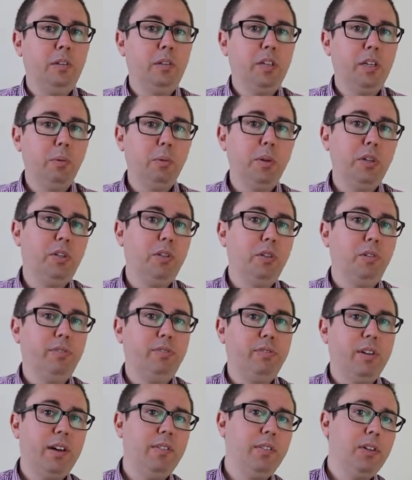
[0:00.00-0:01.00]
the original
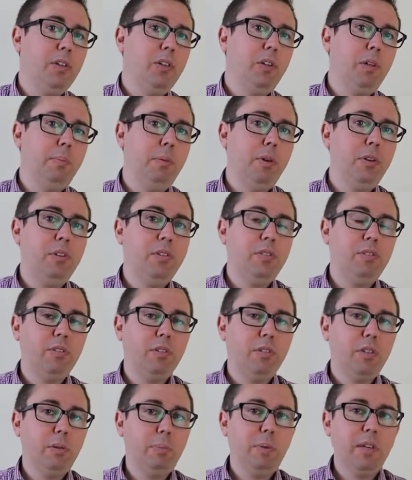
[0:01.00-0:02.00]
$500 bonus.
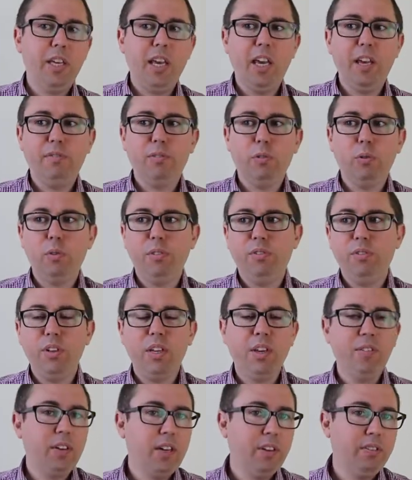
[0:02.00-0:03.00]
So just be careful if you're
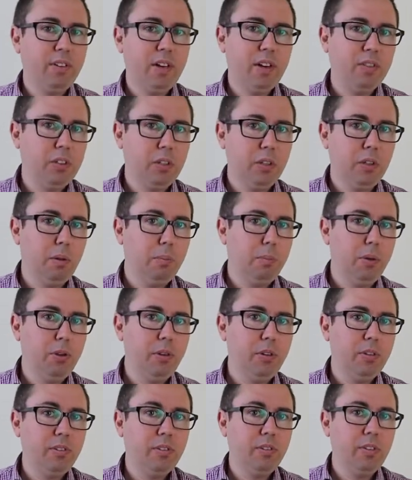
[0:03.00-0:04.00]
giving a $500
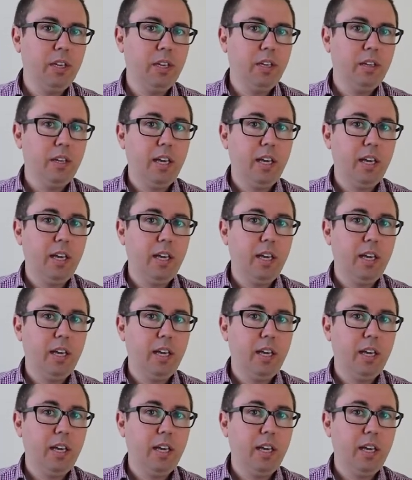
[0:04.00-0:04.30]
bonus.